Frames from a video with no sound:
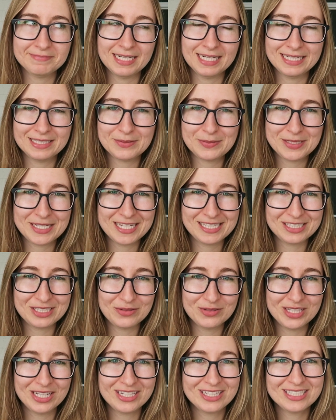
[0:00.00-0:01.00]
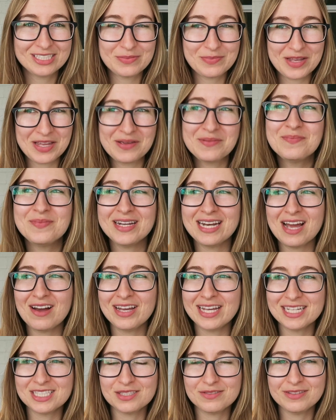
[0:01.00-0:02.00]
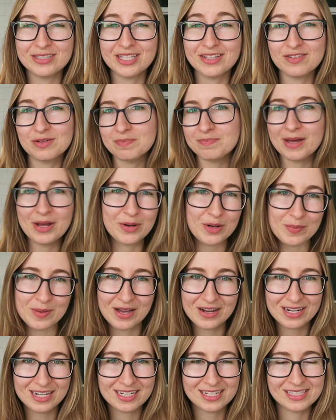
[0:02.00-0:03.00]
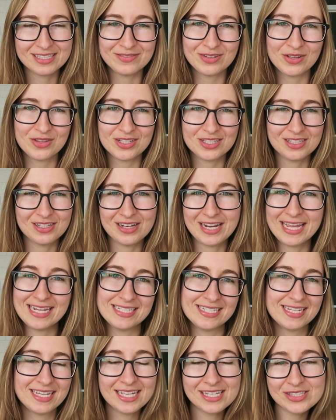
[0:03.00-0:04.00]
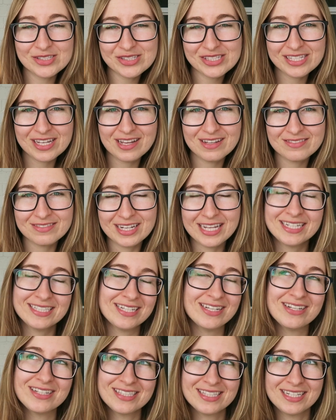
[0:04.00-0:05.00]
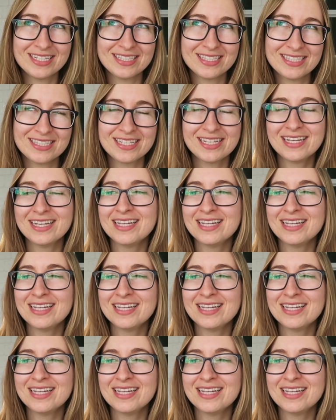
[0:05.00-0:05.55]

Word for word: and it's been tasting really good to me, but now I get to feel even better about it because of all this good anti-cancer stuff and antioxidants,